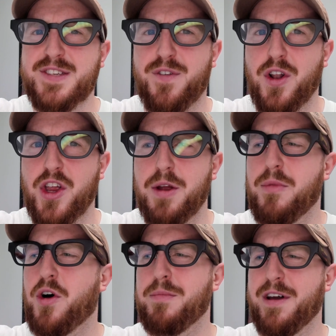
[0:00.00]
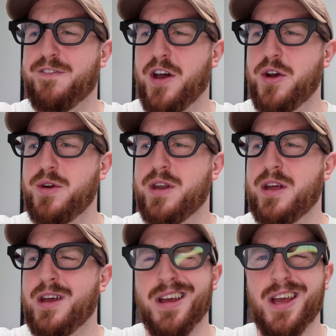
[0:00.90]
volume on my phone,
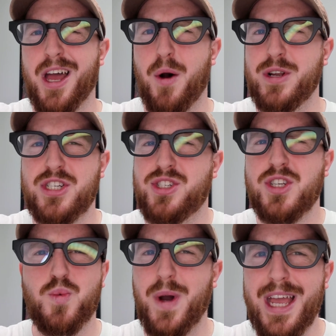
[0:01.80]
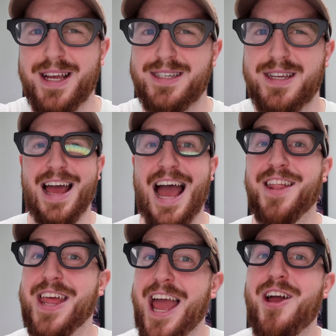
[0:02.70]
which is just weird.
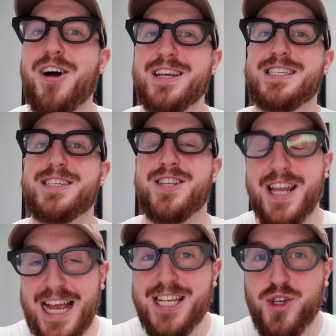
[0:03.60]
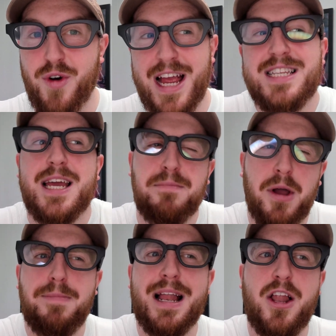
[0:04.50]
And the AI assistant is great. It
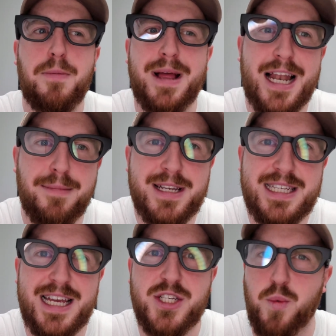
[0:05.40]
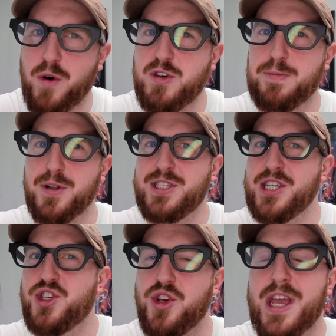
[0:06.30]
might be a little bit limiting to what responses you